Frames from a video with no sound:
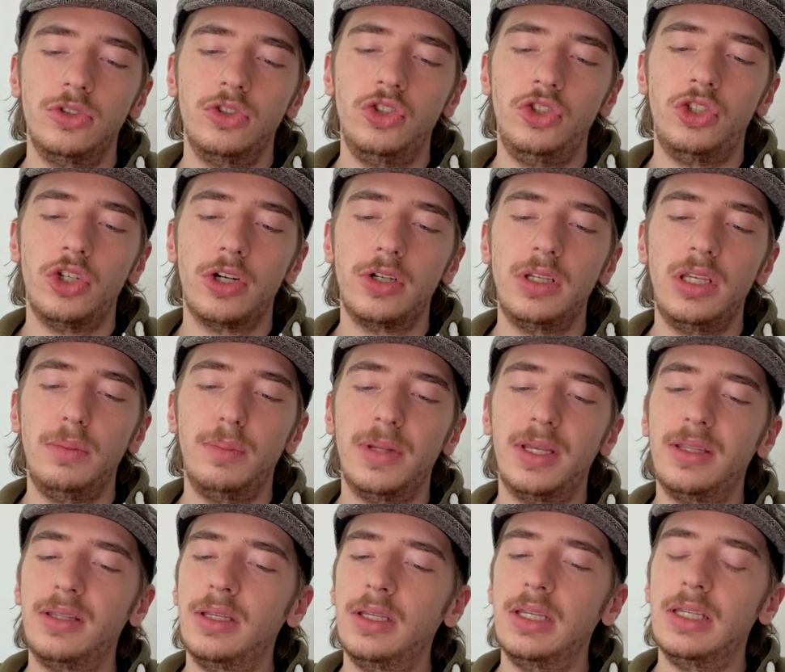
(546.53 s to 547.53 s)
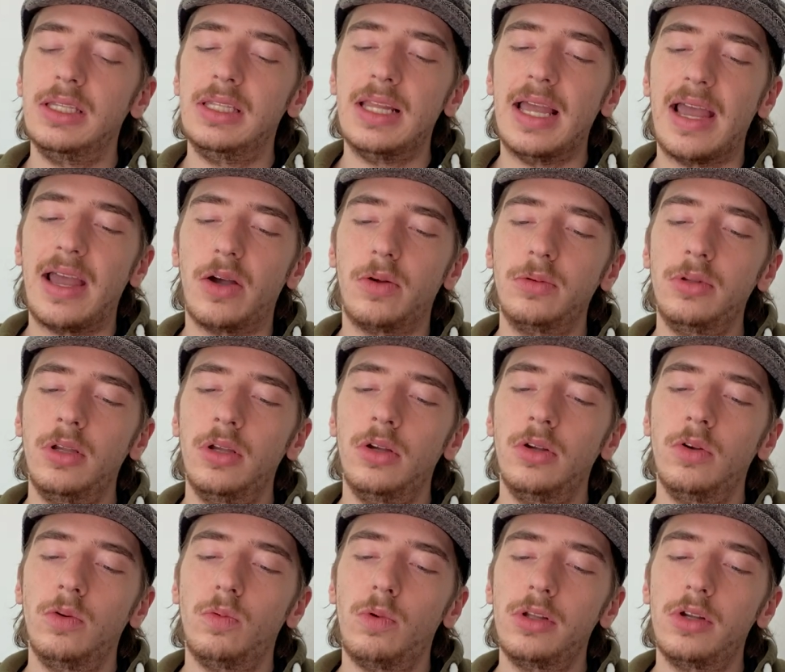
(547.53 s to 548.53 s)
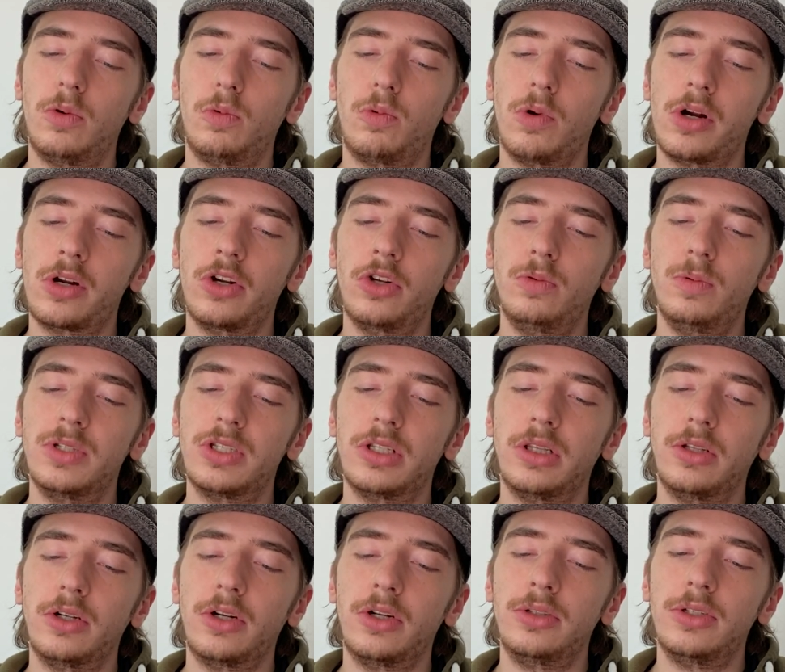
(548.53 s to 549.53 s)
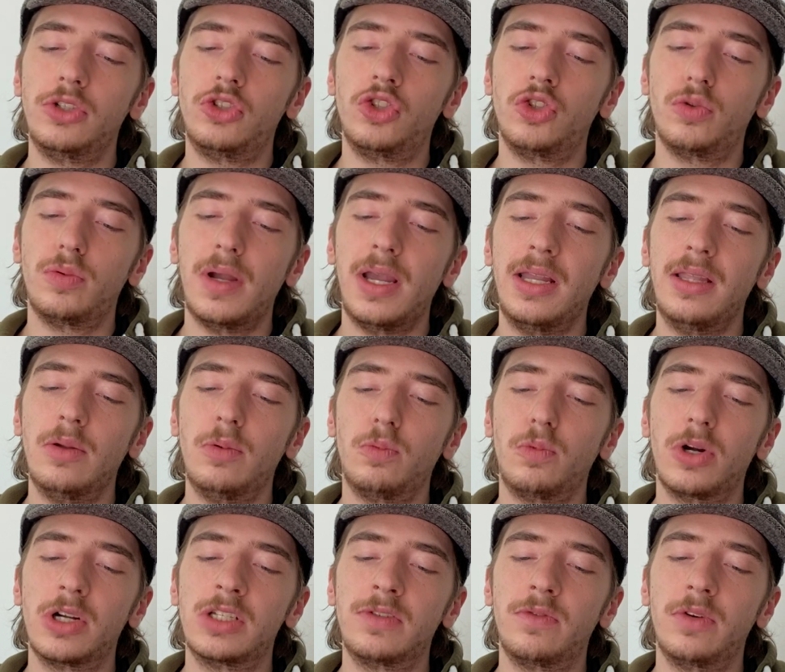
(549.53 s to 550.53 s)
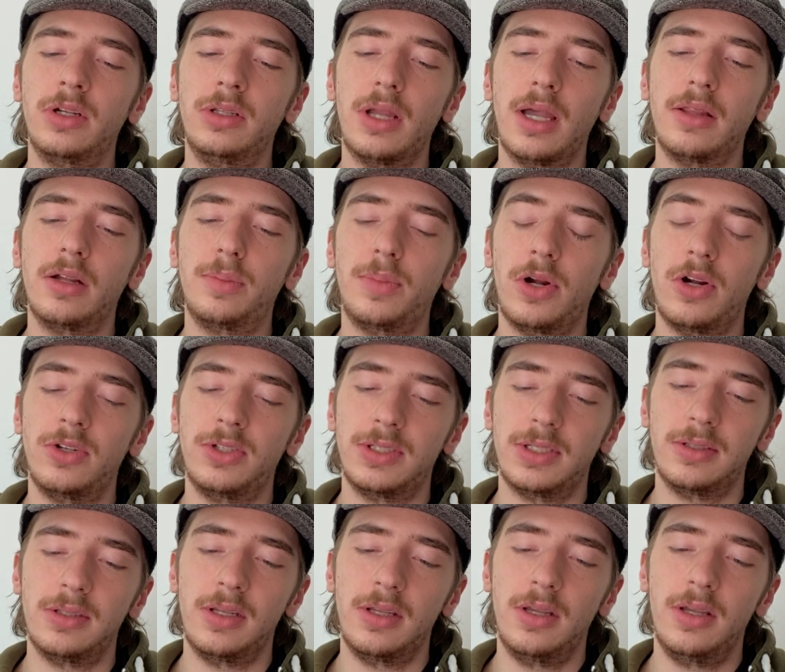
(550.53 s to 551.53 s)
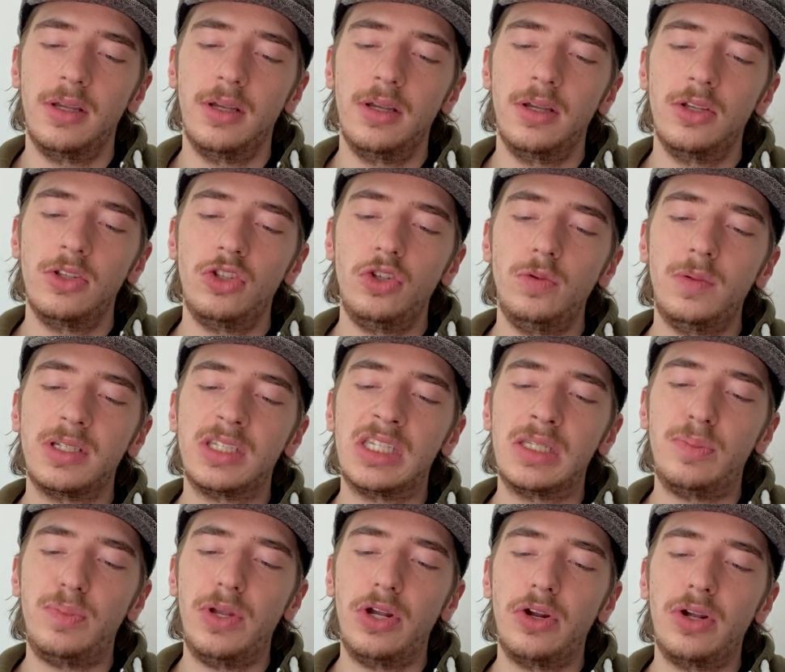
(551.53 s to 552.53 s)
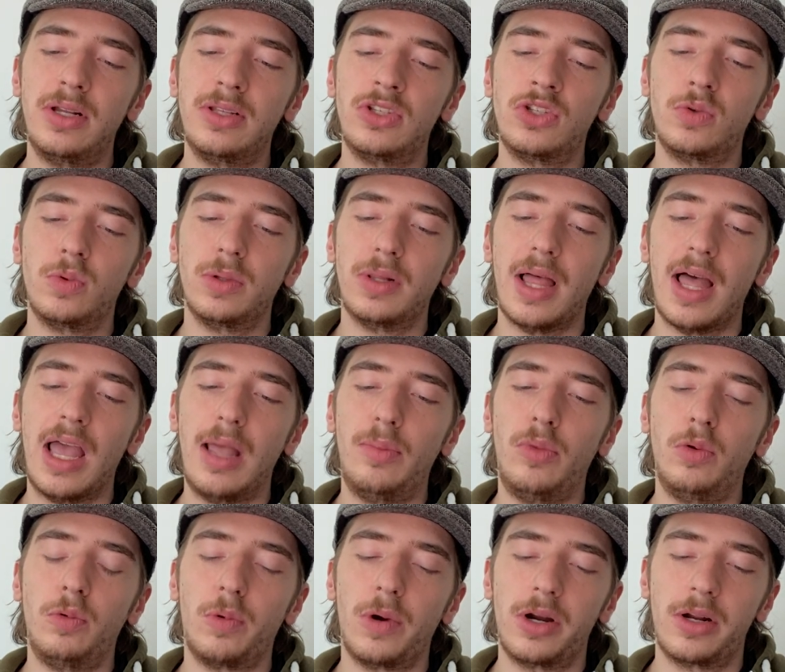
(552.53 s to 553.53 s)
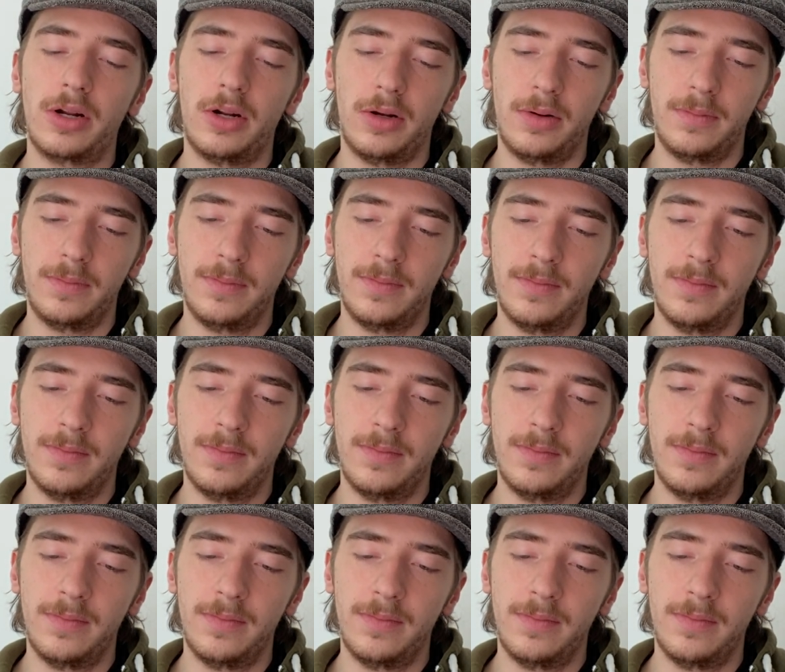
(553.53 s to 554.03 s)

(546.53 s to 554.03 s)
Journeyman, noun, one, a worker who has learned a trade and works for another person. Two, an experienced, reliable worker.